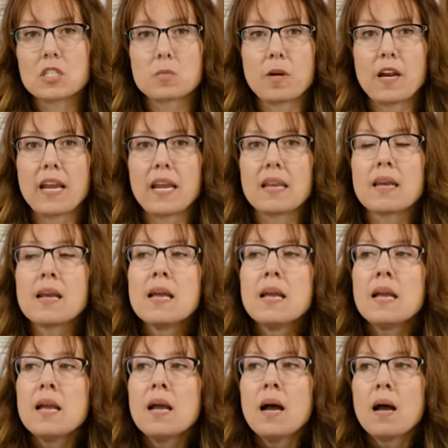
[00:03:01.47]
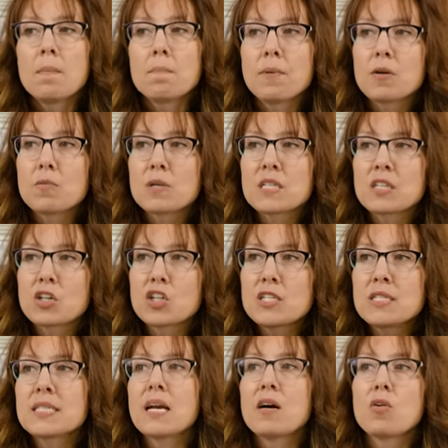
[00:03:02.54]
it's sprained but we
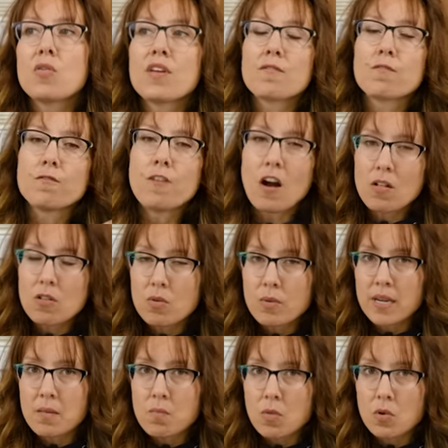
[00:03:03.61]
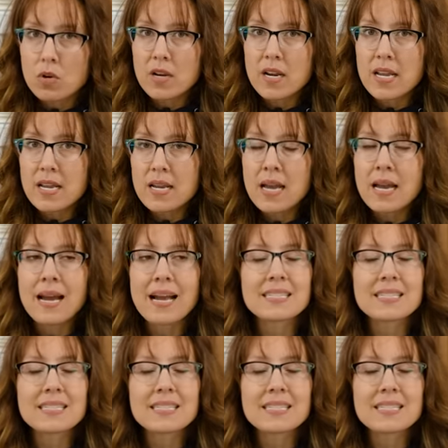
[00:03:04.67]
couldn't tell the following morning.